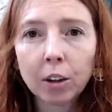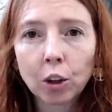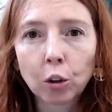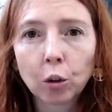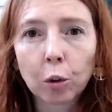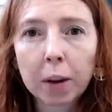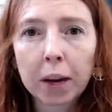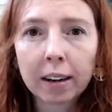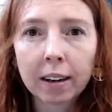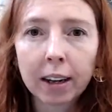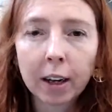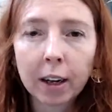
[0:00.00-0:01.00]
shoulder pain,
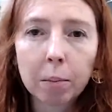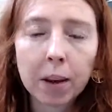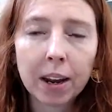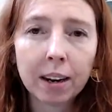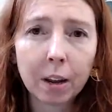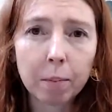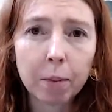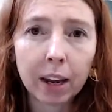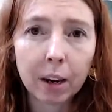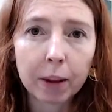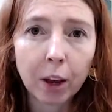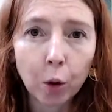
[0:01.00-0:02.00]
and hip pain at bay
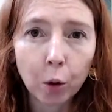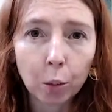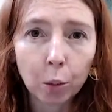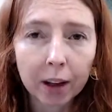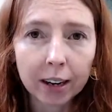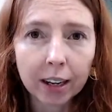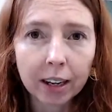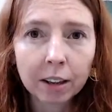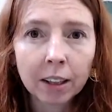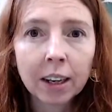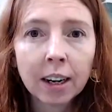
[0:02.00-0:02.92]
in my own body.